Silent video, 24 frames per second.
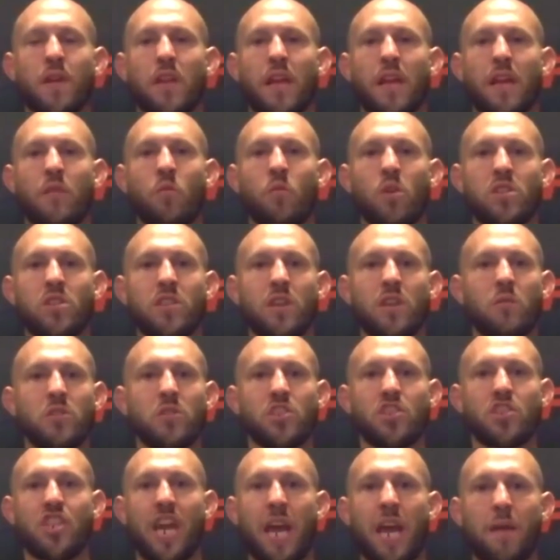Like once I was
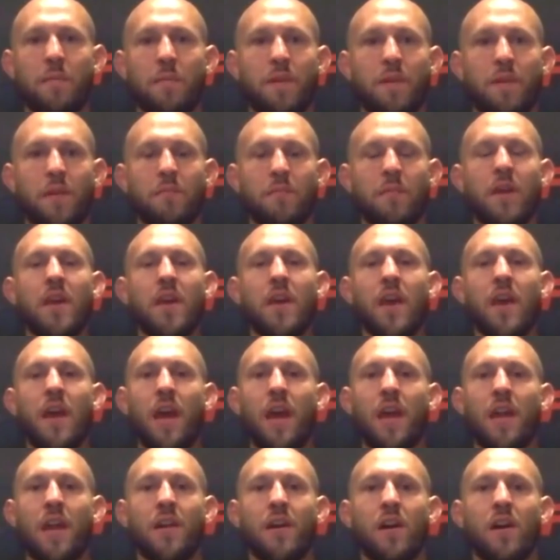jabbing him
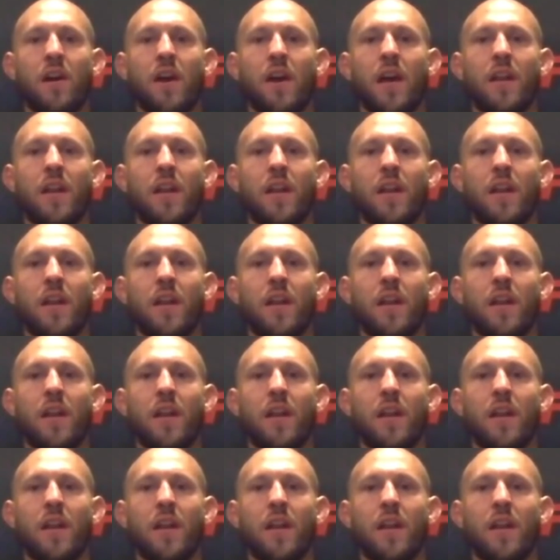and uh,